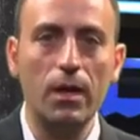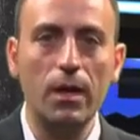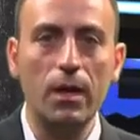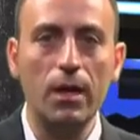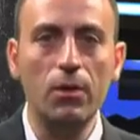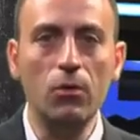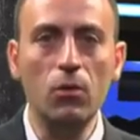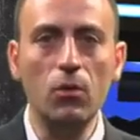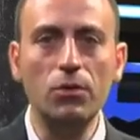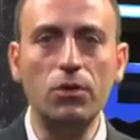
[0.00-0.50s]

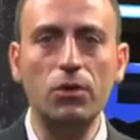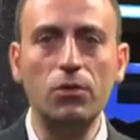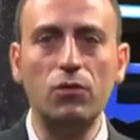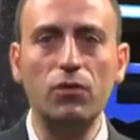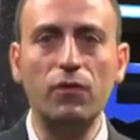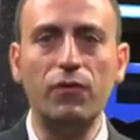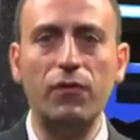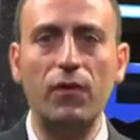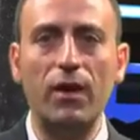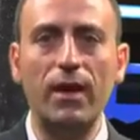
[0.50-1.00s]
In order
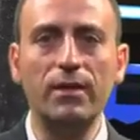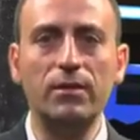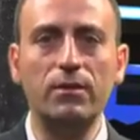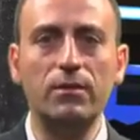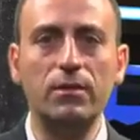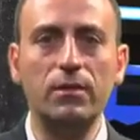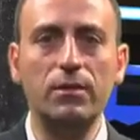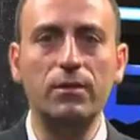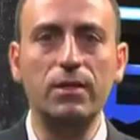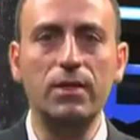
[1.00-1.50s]
to find
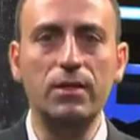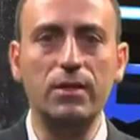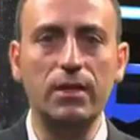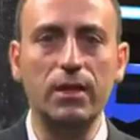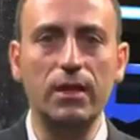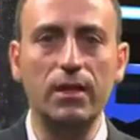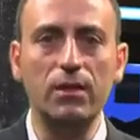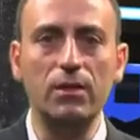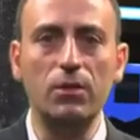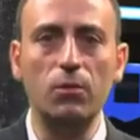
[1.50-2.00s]
the DC
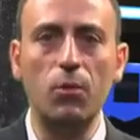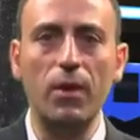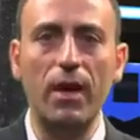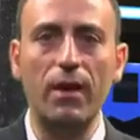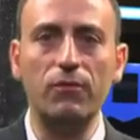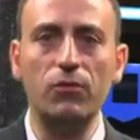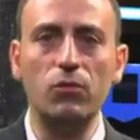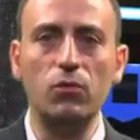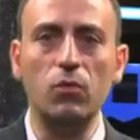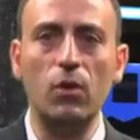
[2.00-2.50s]
yield, we
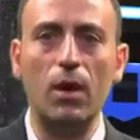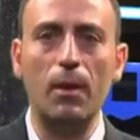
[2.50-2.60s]
have to